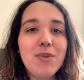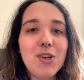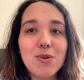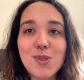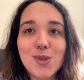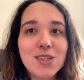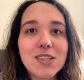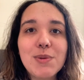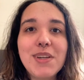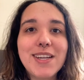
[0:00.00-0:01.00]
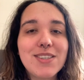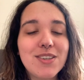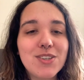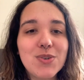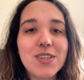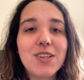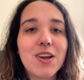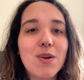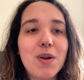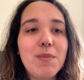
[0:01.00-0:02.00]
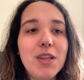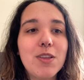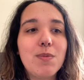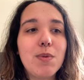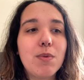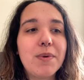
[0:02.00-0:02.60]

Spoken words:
You know, tourists are going to be nice. Other tourists, they're going to want to meet other people.